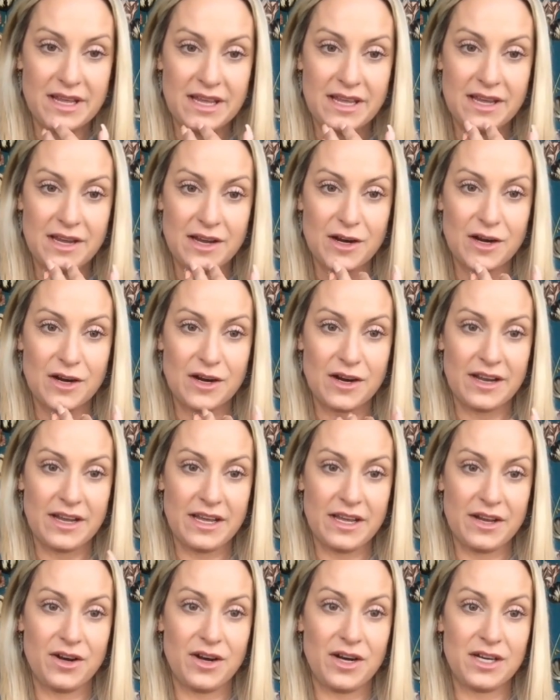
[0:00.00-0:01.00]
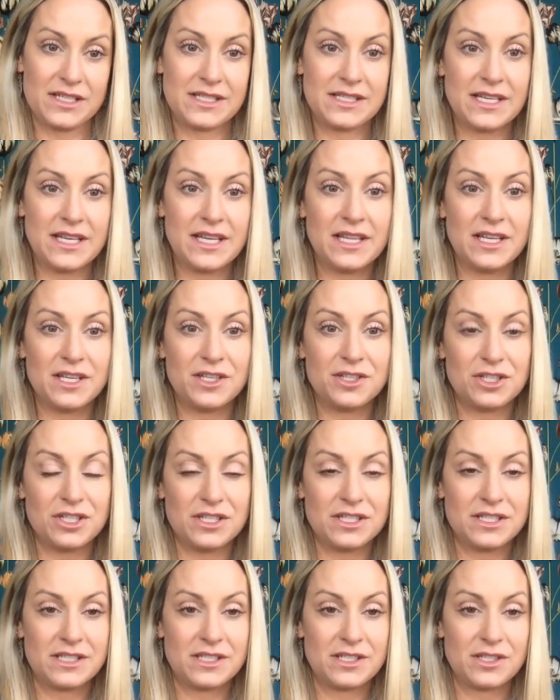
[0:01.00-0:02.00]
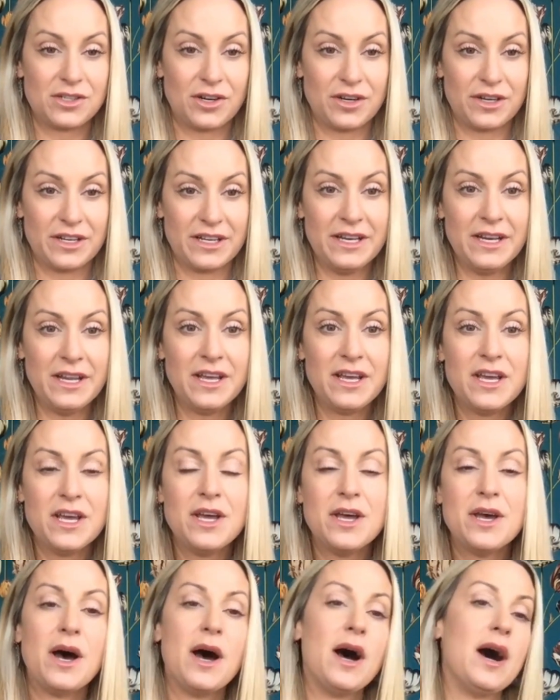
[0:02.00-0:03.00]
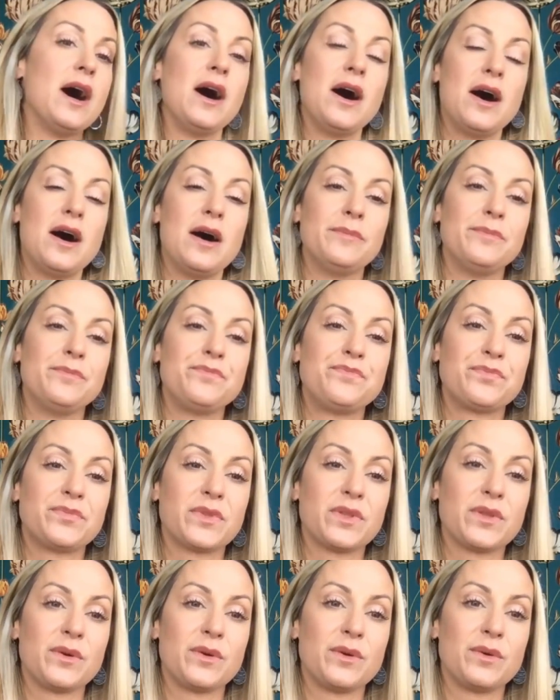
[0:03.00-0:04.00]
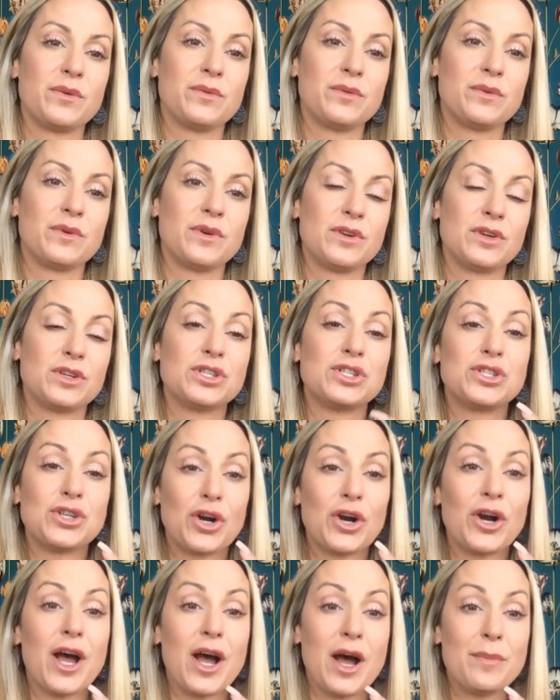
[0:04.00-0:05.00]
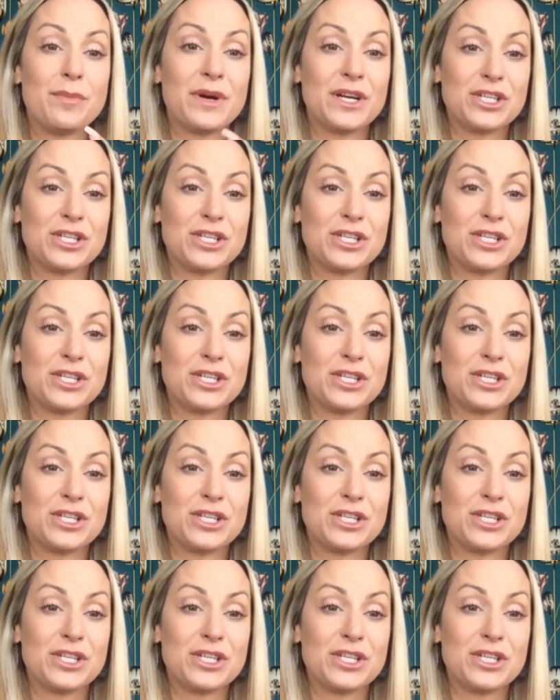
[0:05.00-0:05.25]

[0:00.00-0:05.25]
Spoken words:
here in Austin that just started. They're a startup, I